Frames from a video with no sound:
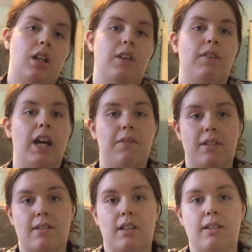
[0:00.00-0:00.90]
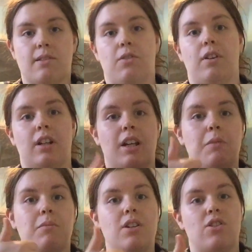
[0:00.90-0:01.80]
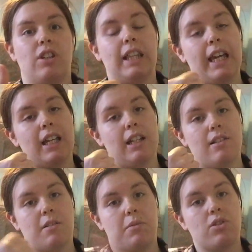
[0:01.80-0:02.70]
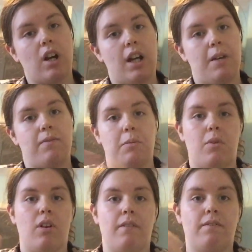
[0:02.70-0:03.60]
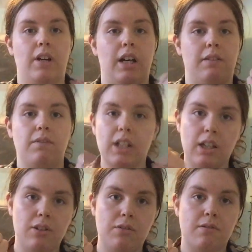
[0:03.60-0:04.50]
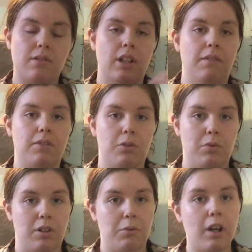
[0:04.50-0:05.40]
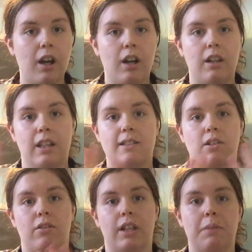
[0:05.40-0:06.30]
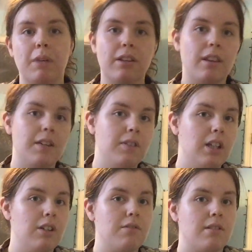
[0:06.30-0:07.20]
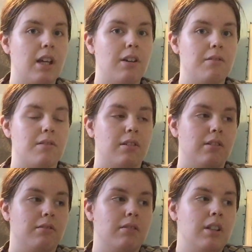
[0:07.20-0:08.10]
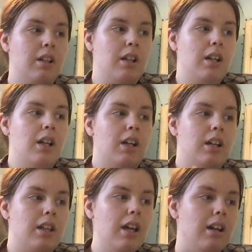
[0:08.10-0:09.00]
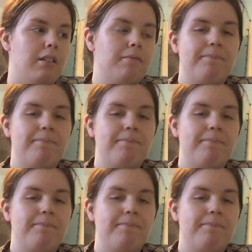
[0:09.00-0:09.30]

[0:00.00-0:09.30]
If I haven't said this already, be sure to like and subscribe for more fun videos. If you weren't aware, it's only monthly videos now, so yeah.